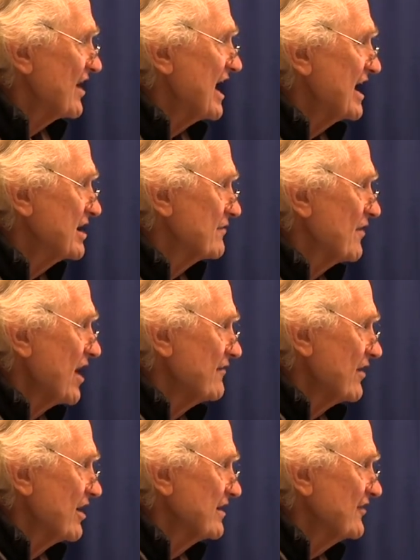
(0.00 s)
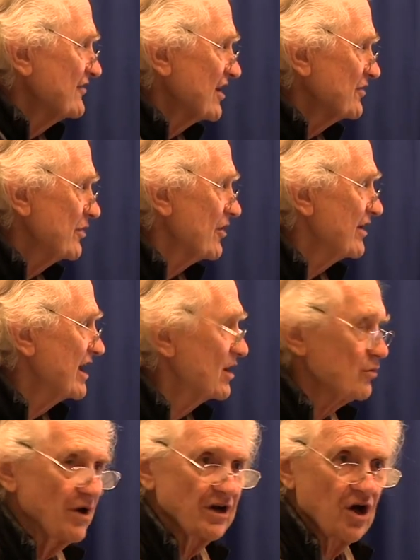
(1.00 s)
the height of our, in this case we only
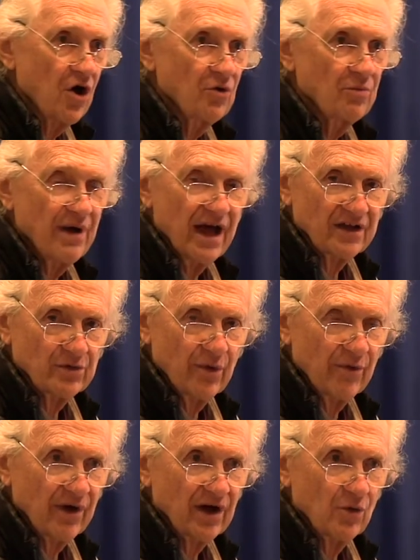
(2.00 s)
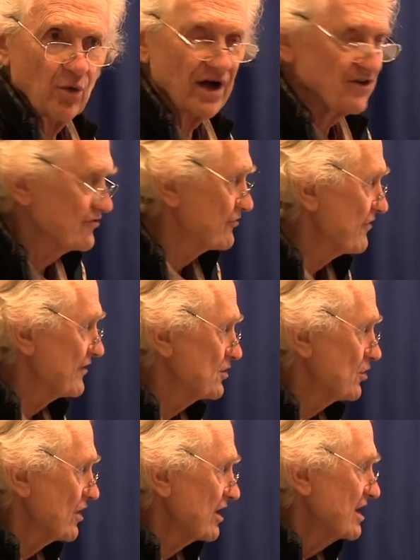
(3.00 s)
had one cone pack we were going to watch through the
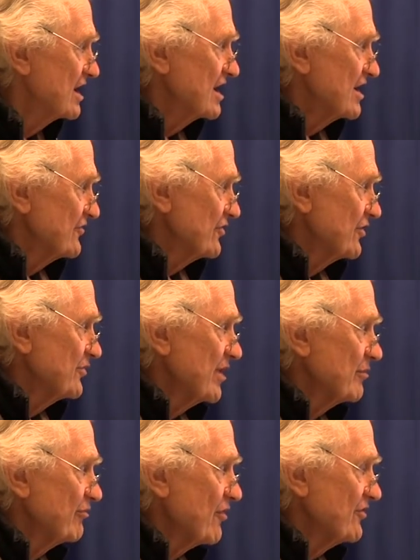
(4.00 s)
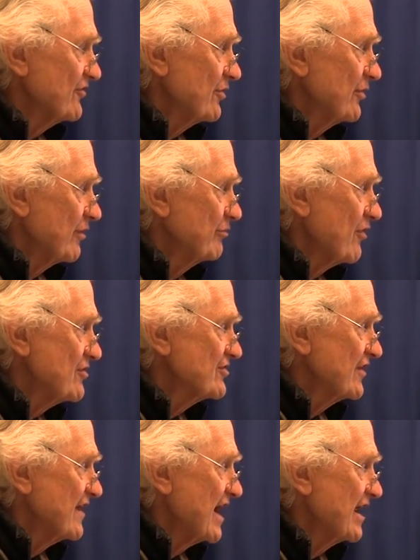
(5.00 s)
door. So as we're
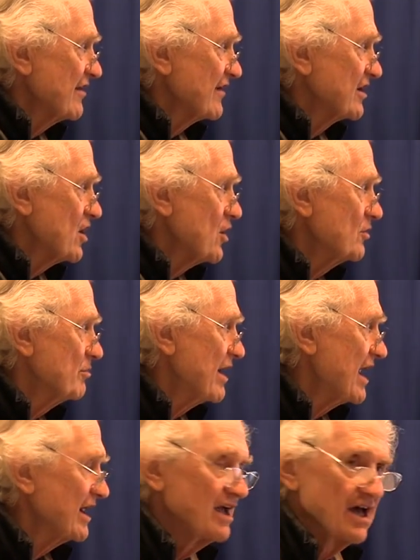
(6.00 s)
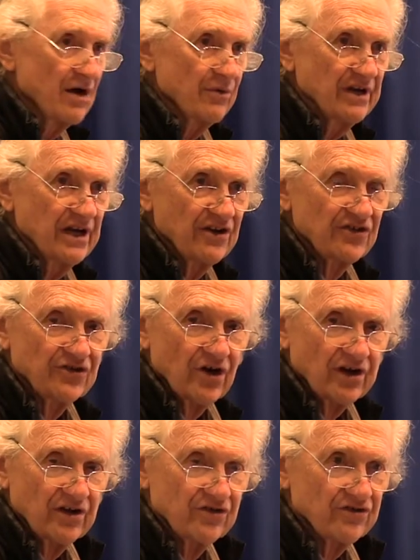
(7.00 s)
approaching the height of the cone pack, we need to
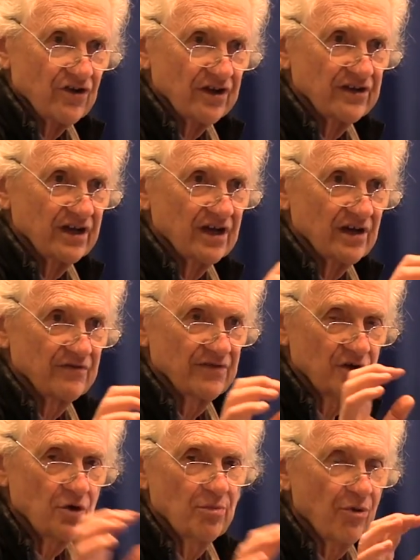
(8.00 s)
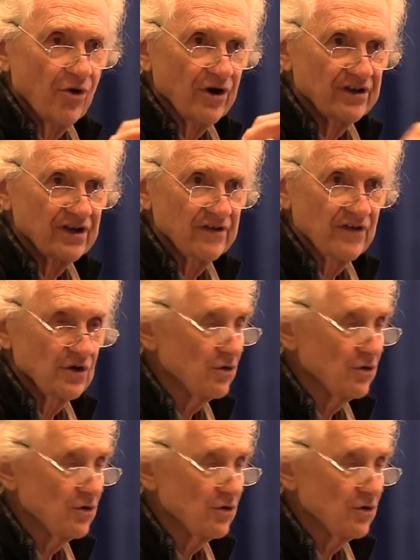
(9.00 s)
start constructing a viewport in the